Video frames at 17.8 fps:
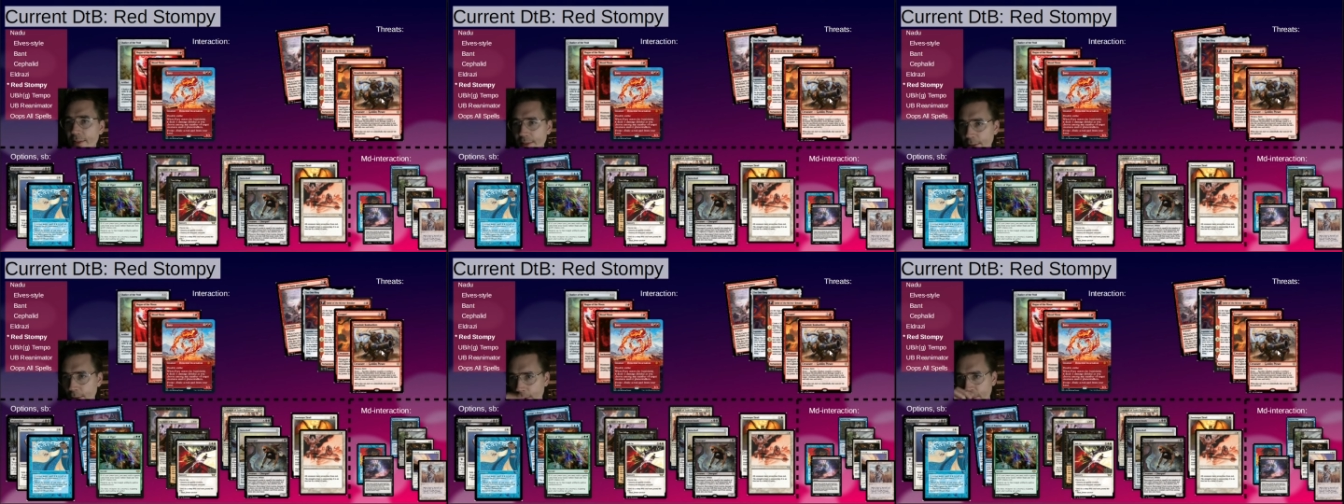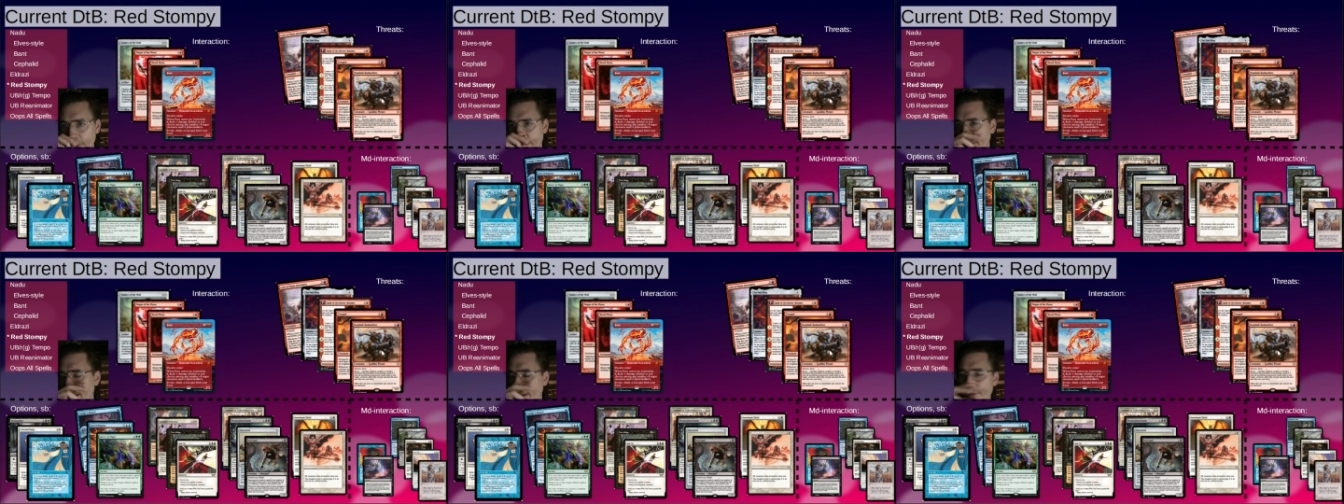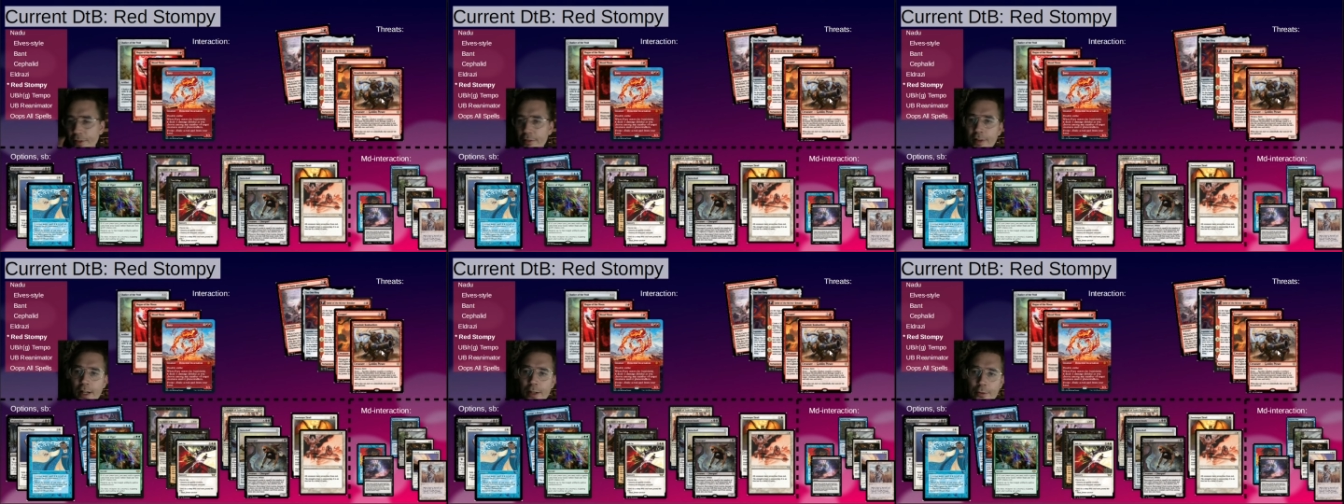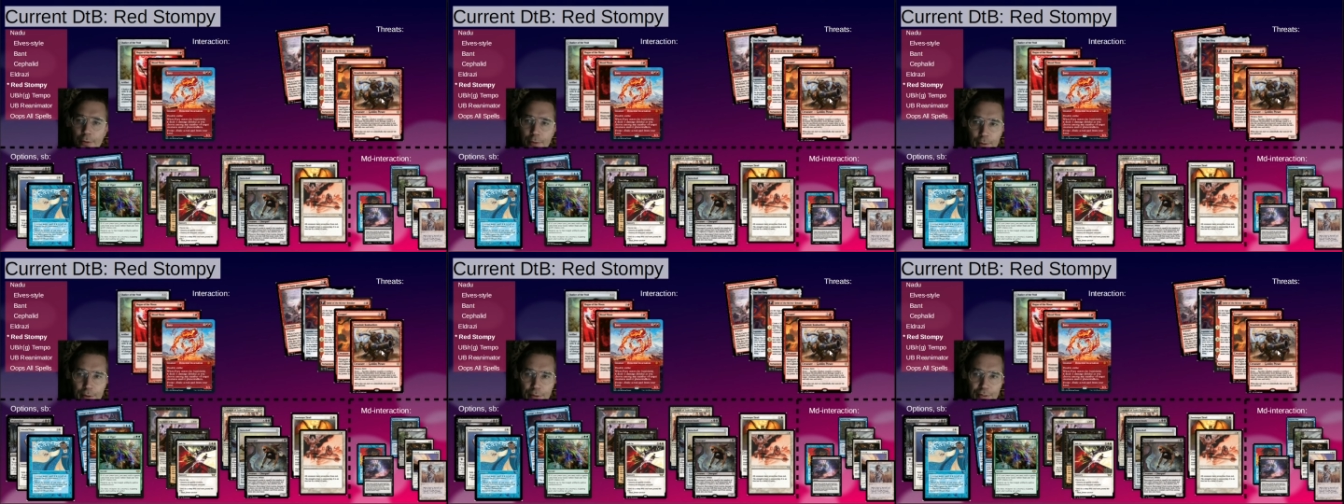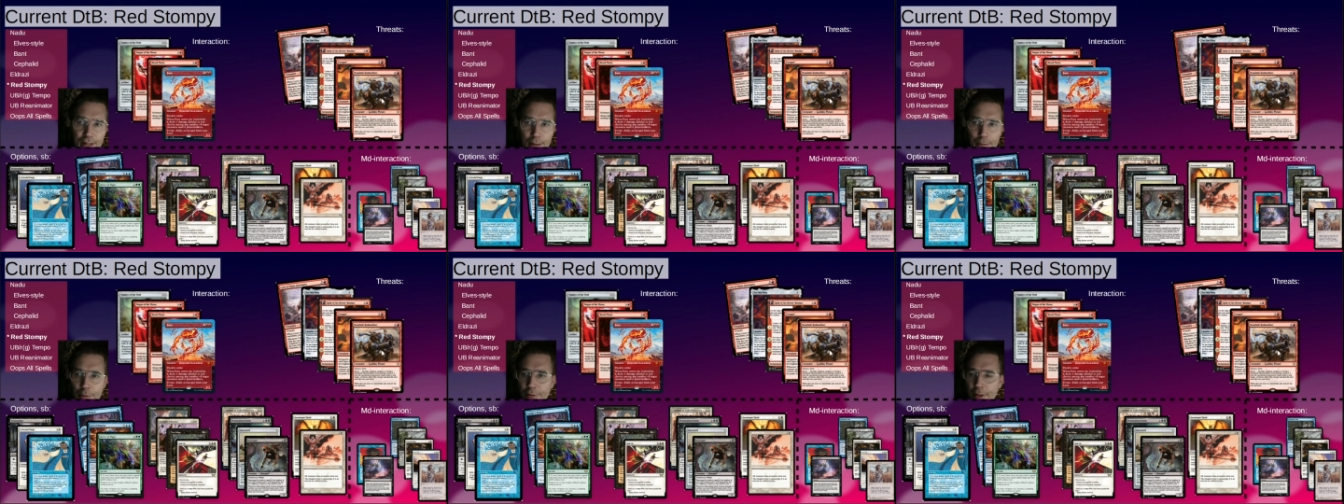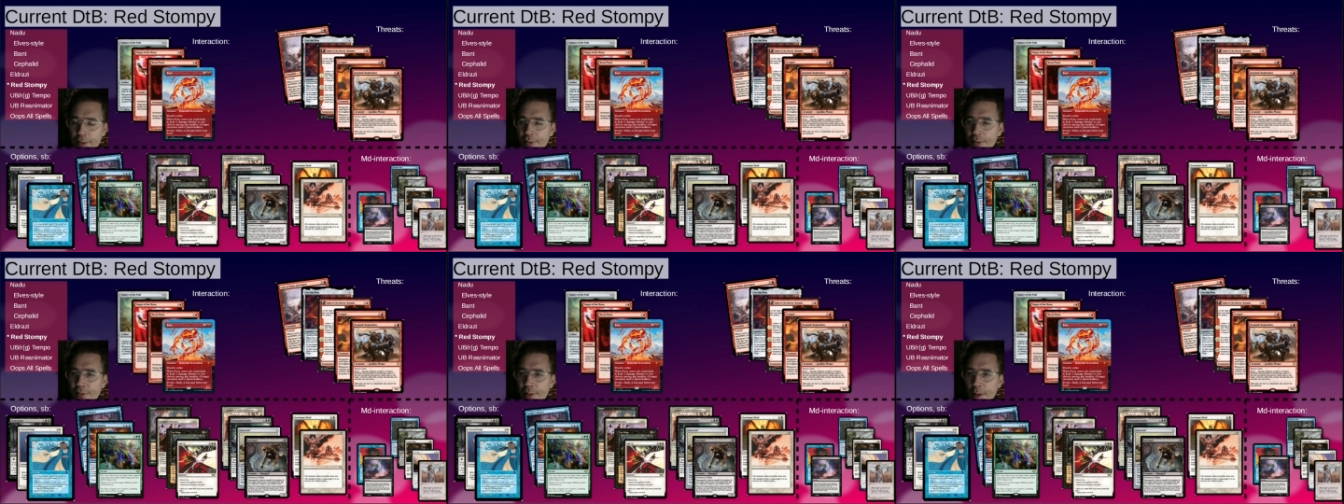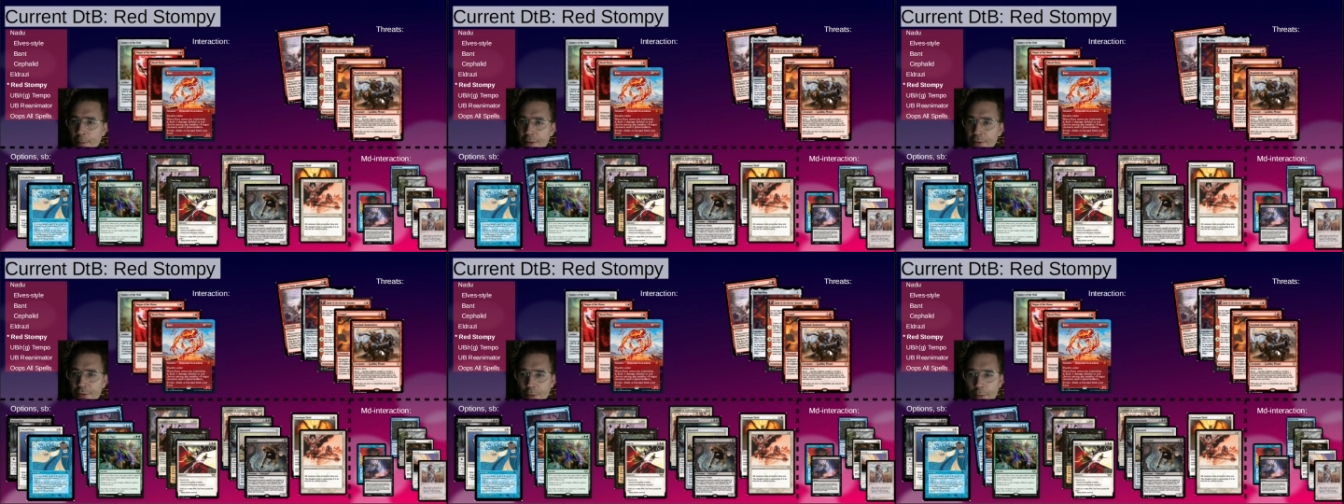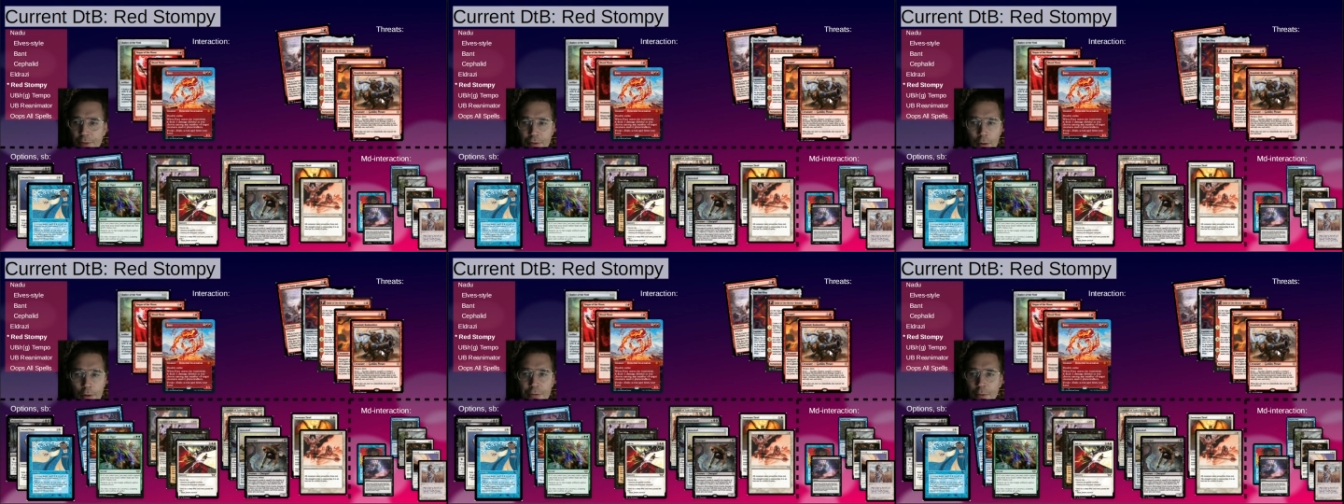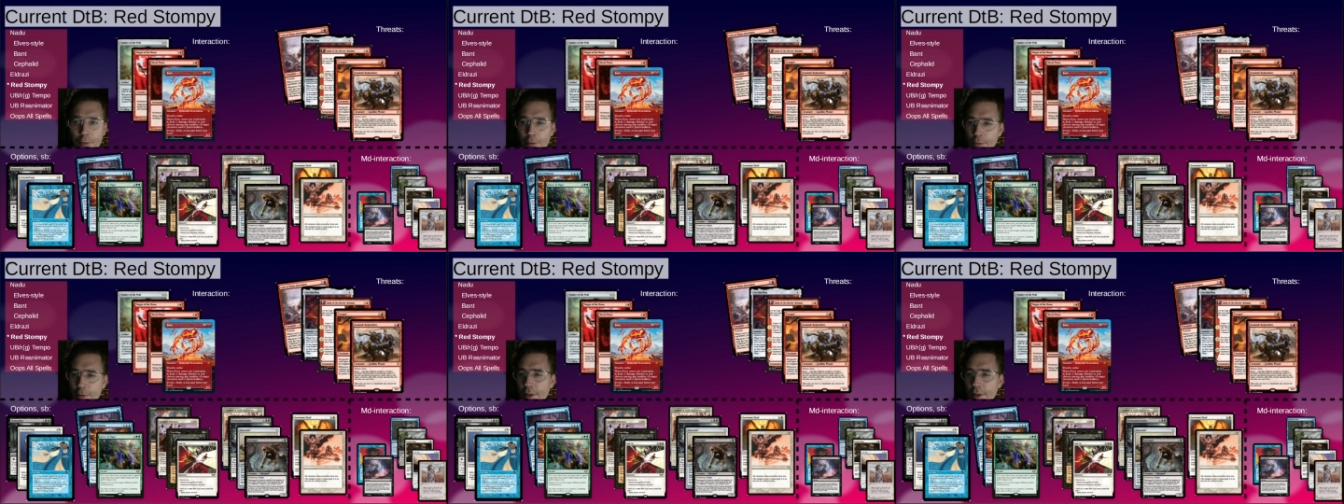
they already have the value in sacrificing something, so it also